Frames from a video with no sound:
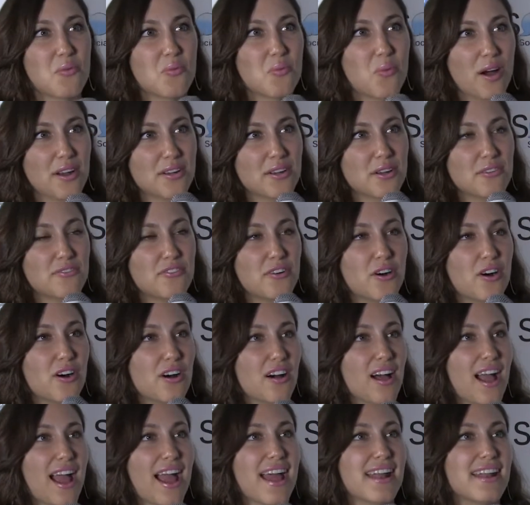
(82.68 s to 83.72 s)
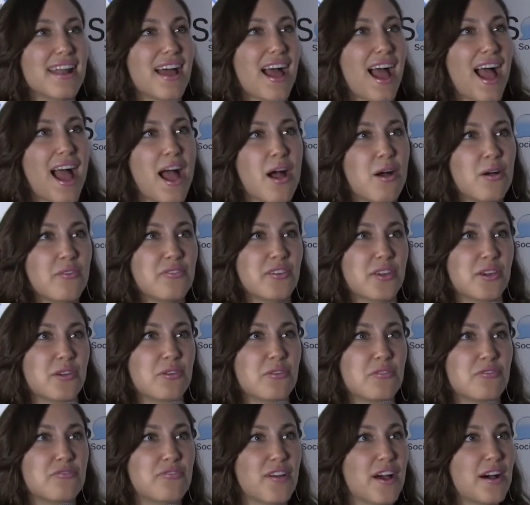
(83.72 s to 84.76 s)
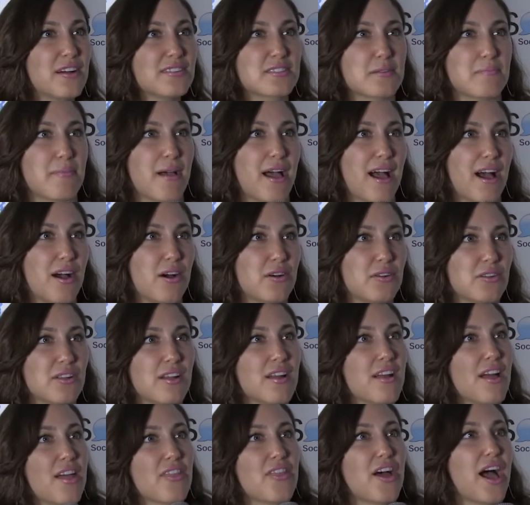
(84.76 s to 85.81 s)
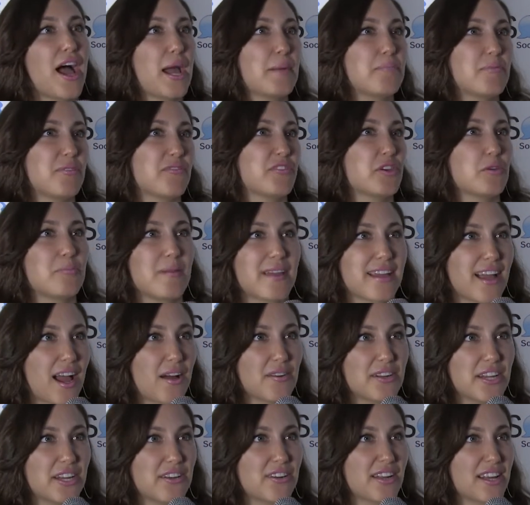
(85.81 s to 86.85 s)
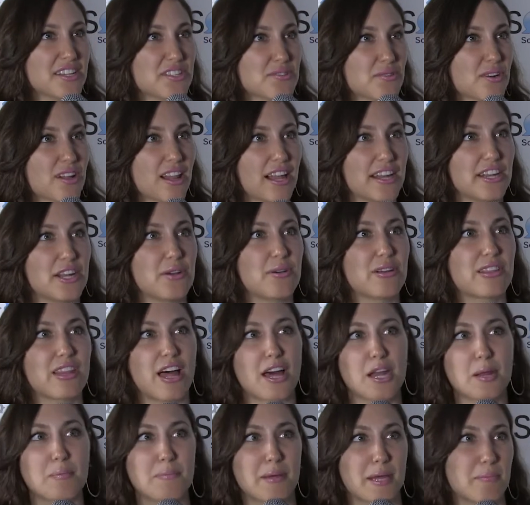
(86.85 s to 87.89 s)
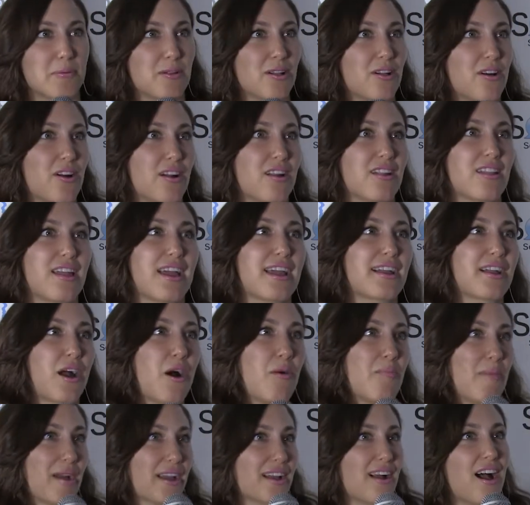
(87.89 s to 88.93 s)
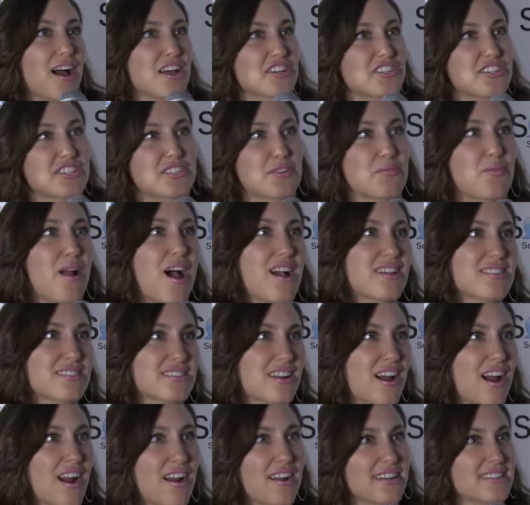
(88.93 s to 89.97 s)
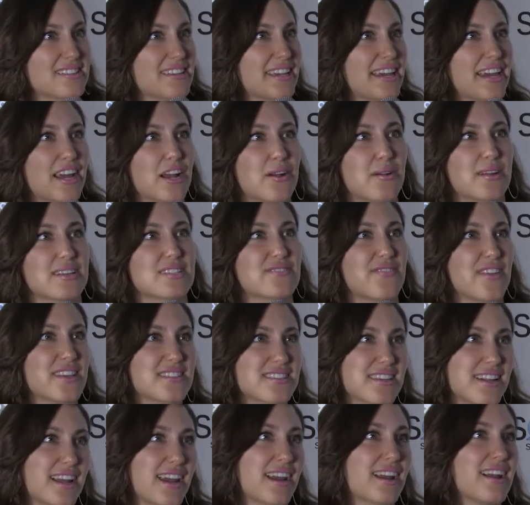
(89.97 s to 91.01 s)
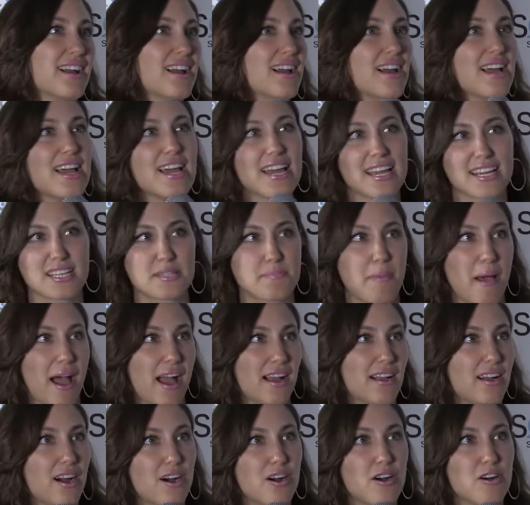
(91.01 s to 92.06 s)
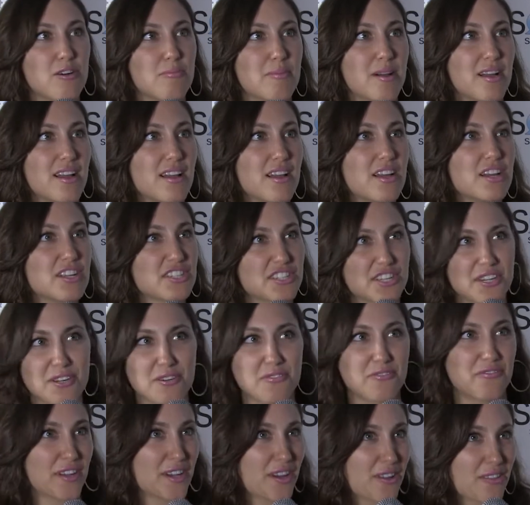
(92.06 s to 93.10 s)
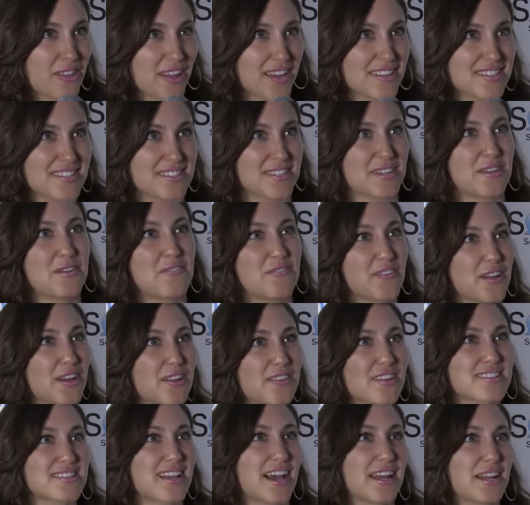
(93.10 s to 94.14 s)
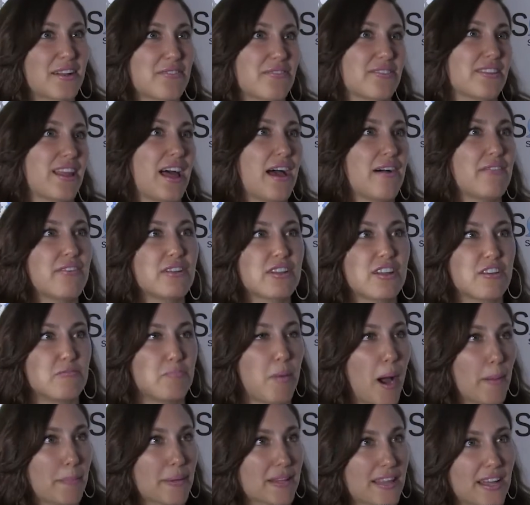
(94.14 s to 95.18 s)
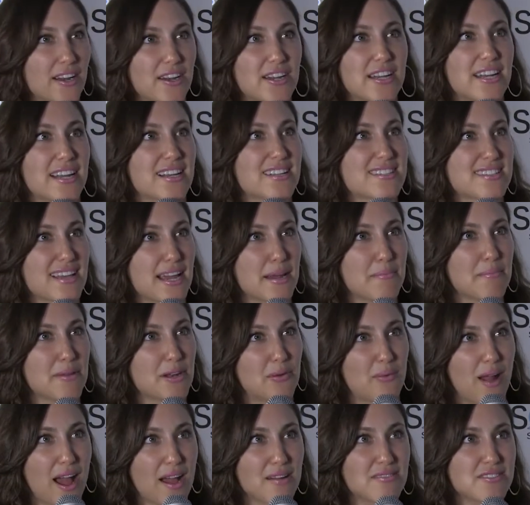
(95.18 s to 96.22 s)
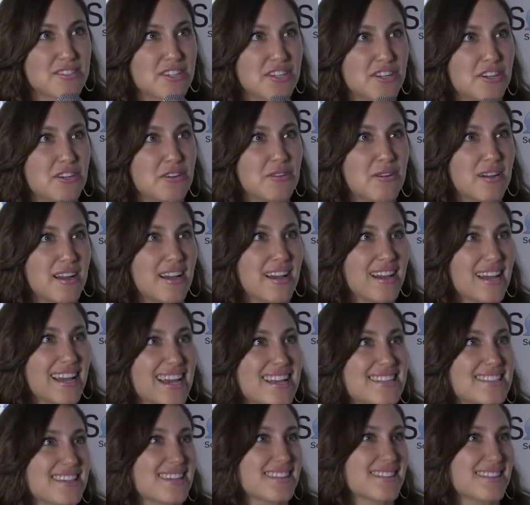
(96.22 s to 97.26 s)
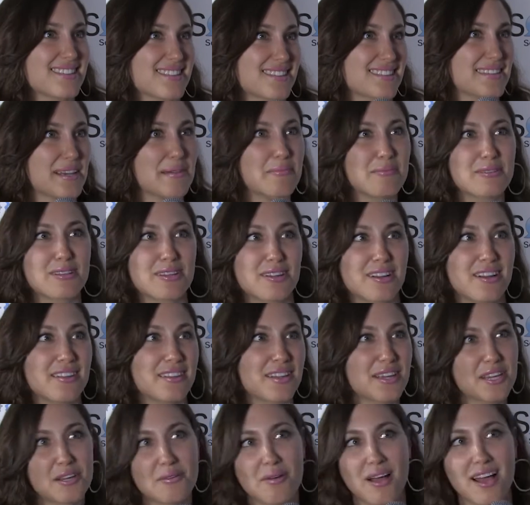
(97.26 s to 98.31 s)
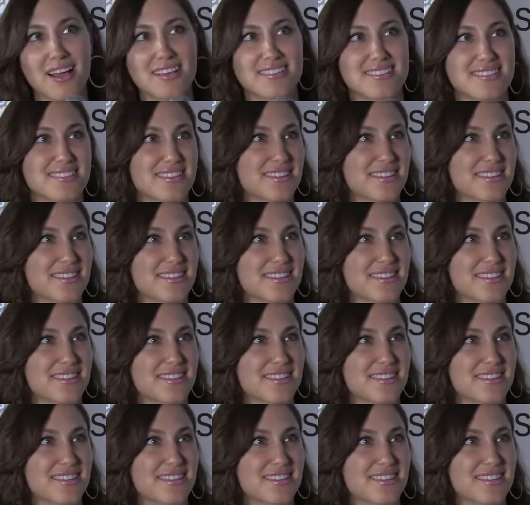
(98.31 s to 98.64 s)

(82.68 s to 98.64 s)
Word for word: Wonderful. And how have you felt about the hype of you being out here in Israel. I know a lot of people are like, oh my gosh, he's a rock star, he's here, he's visiting, he's back home. Do you feel this? Do you feel this kind of level of popularity and excitement around you? Is it similar in the US?